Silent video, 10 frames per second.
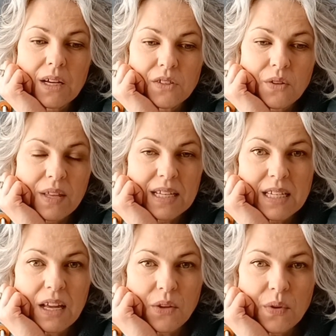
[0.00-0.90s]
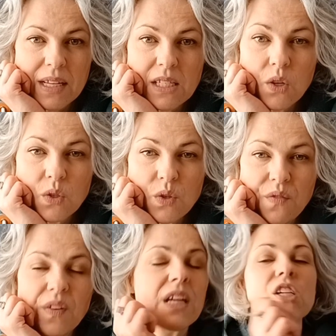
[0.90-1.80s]
So that's another one that's close to a
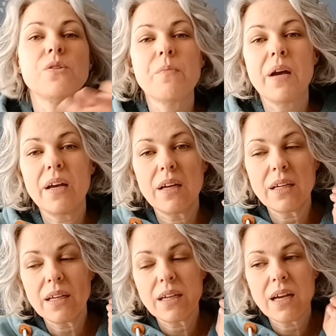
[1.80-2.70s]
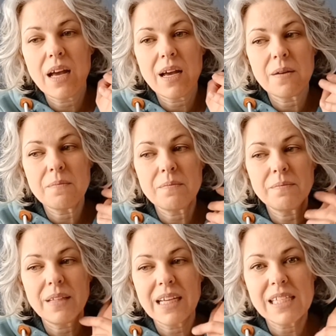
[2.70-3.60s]
finish, but
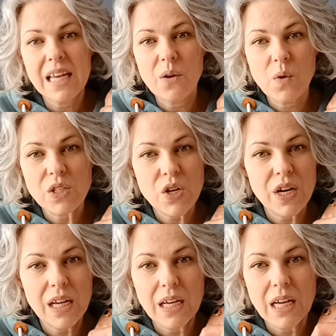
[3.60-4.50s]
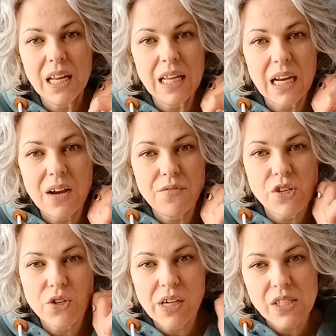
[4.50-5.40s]
like I said, I worked on it and then got
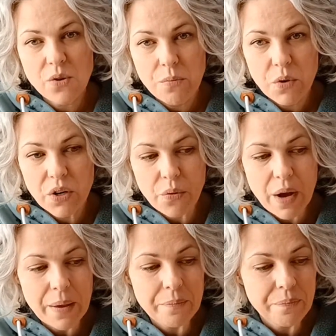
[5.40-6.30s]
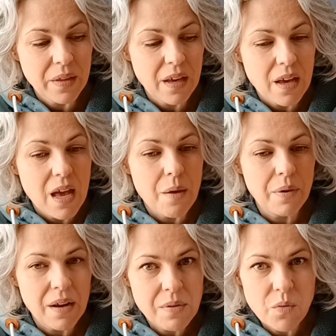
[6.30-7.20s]
frustrated, so I put it away.
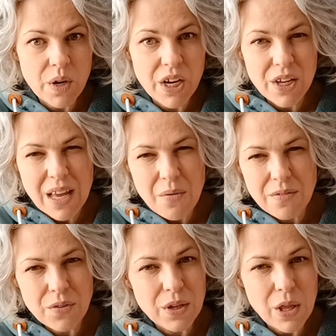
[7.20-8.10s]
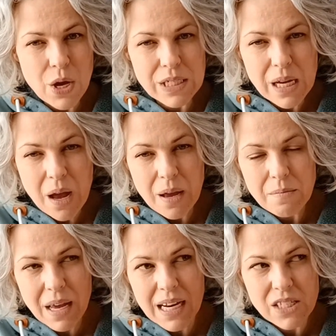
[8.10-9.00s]
But I've been working on that one for a long
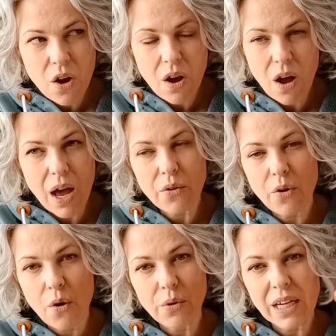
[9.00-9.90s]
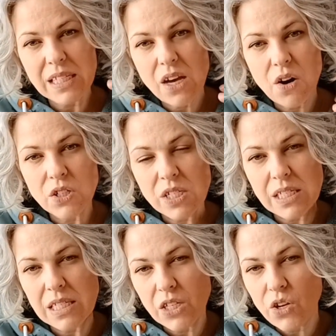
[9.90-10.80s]
time, and I don't know, it's hard to
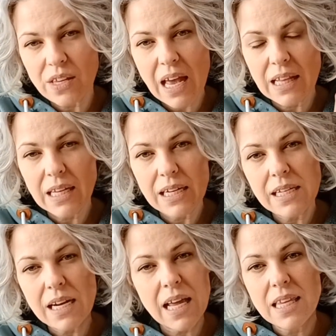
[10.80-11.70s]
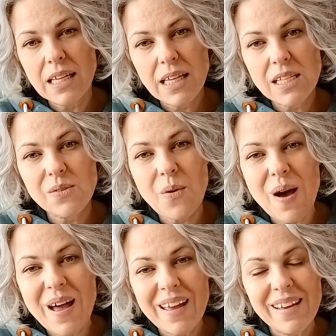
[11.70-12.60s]
stitch on that linen, and I think that's
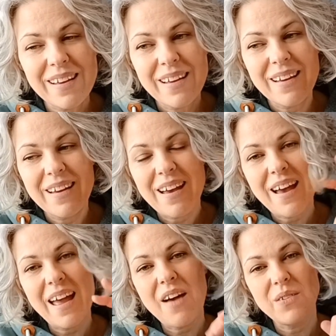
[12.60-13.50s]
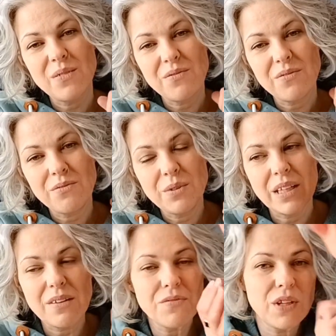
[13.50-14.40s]
why I haven't
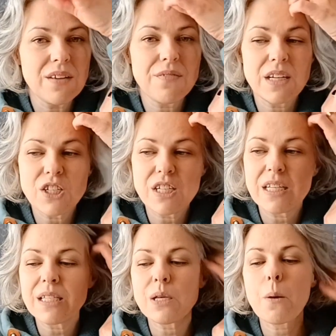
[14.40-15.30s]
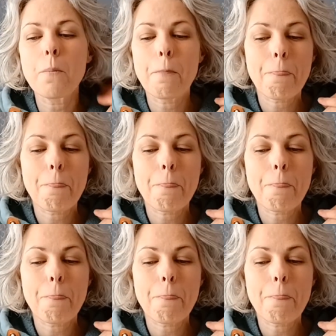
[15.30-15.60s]
really fully finished it. So